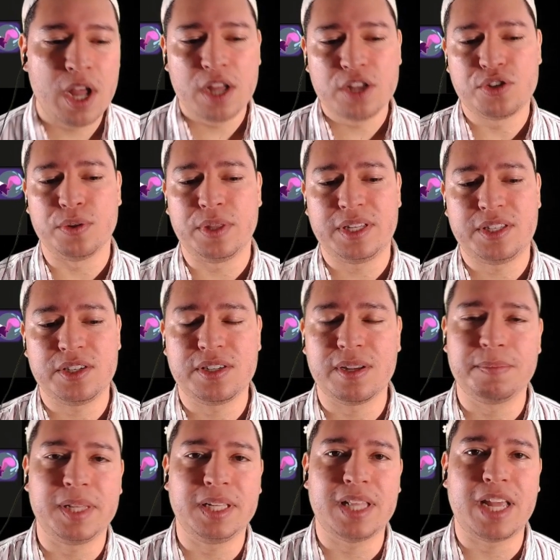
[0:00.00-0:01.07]
So this is
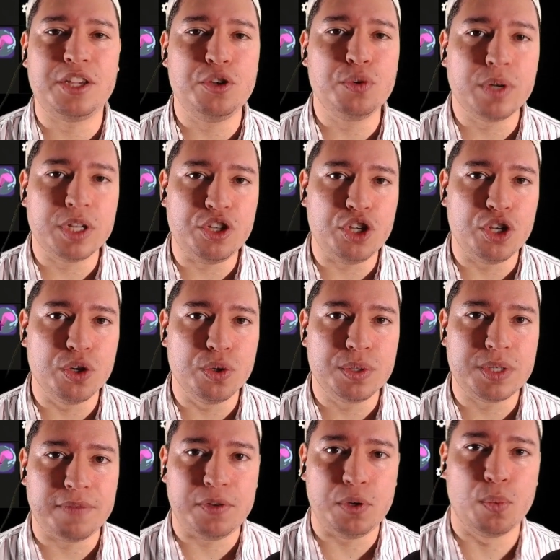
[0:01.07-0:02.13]
something that you can use
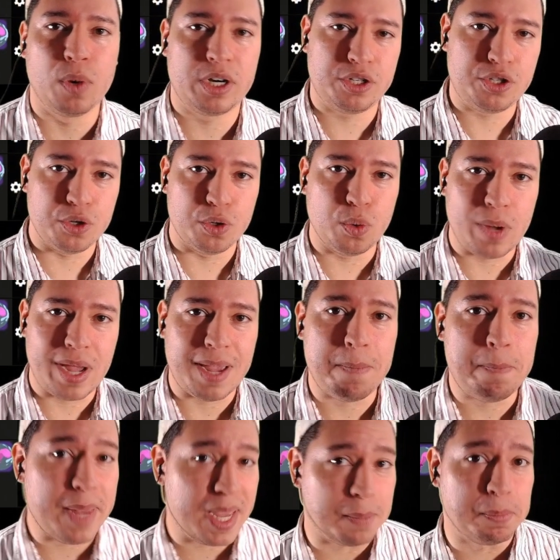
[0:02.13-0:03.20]
if you want to do a
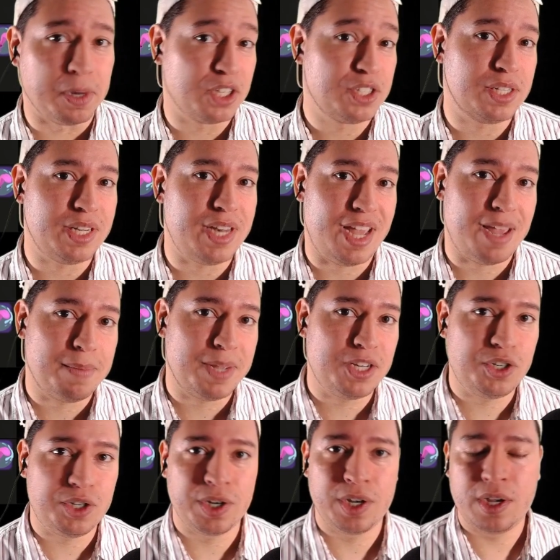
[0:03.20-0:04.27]
big burst of
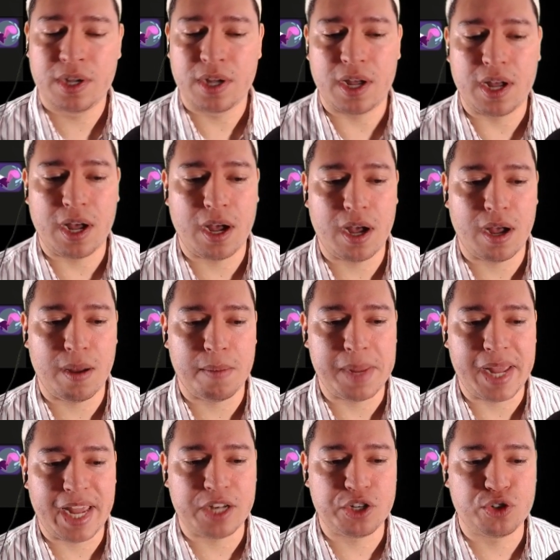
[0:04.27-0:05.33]
damage
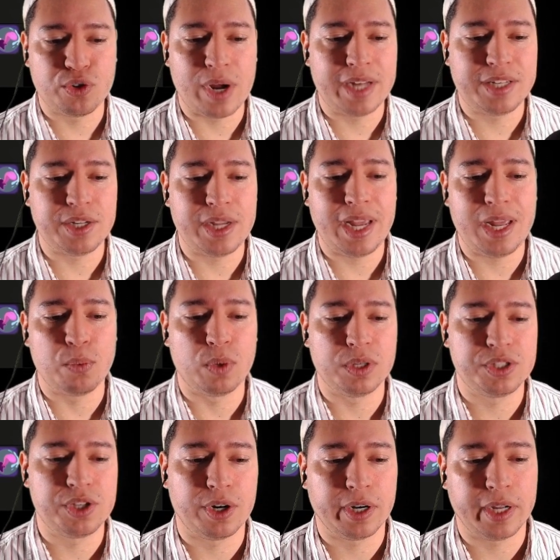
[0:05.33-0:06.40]
and try to hit one
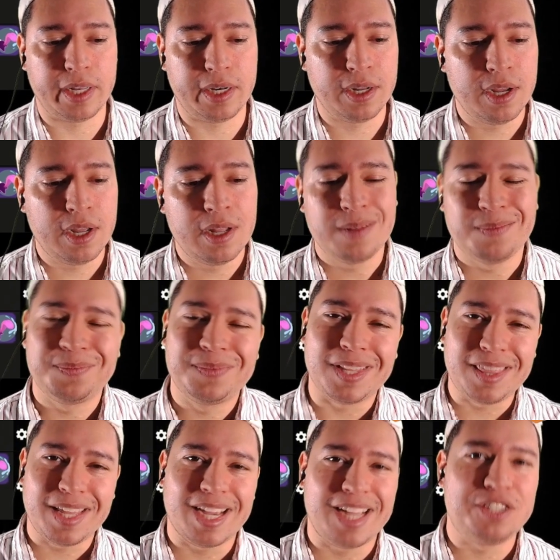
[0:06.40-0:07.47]
target. The
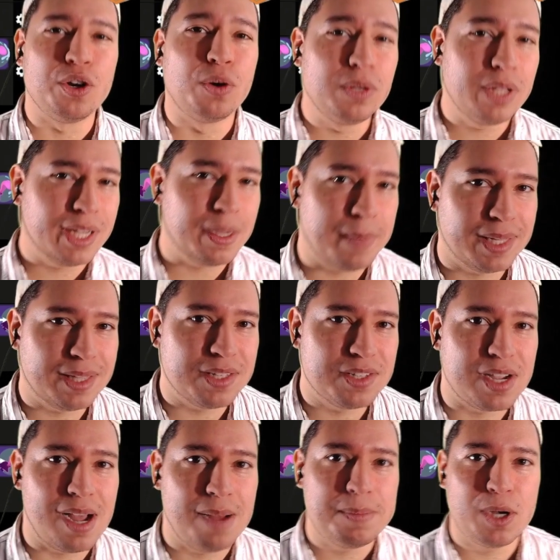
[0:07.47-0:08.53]
thing I don't like about this
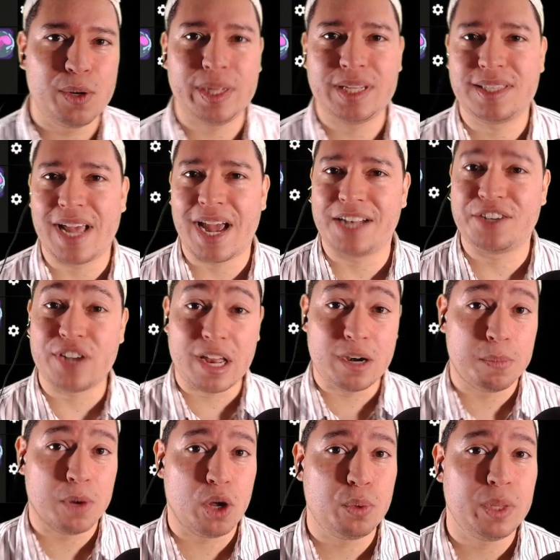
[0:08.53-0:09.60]
combo is that Shadow
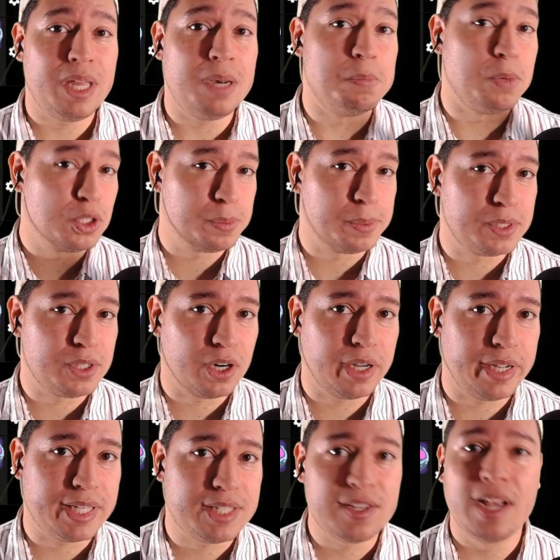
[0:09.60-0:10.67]
Ball will hit multiple
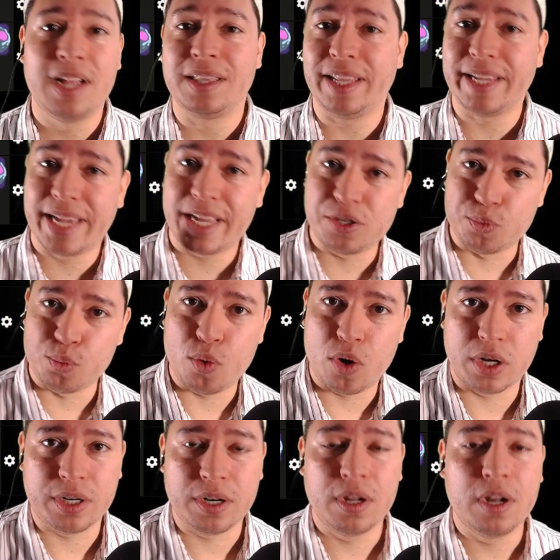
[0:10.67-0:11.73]
targets, Lick hits one.